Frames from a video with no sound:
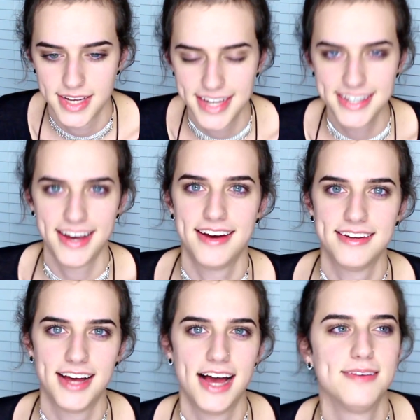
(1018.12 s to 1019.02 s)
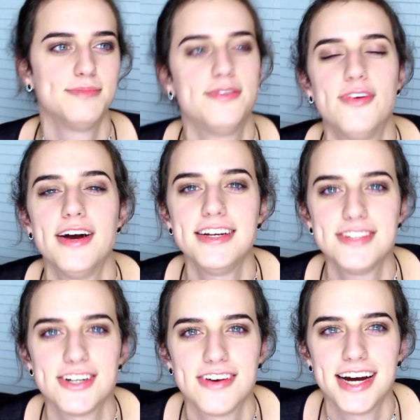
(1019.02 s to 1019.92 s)
And yeah, before I
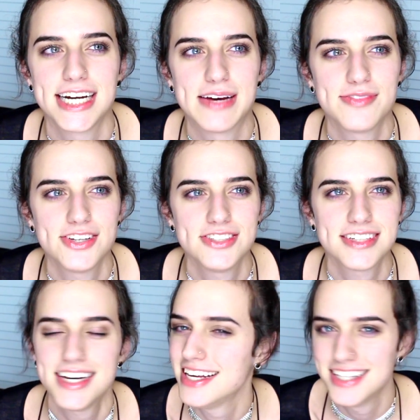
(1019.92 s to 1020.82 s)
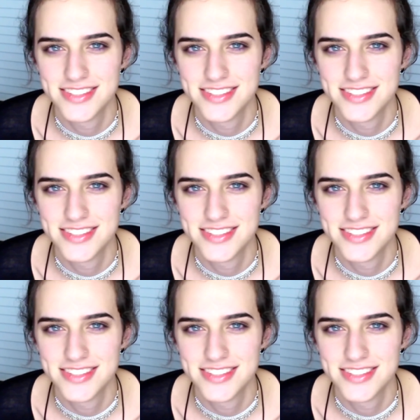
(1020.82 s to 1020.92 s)
start crying, I'm just gonna end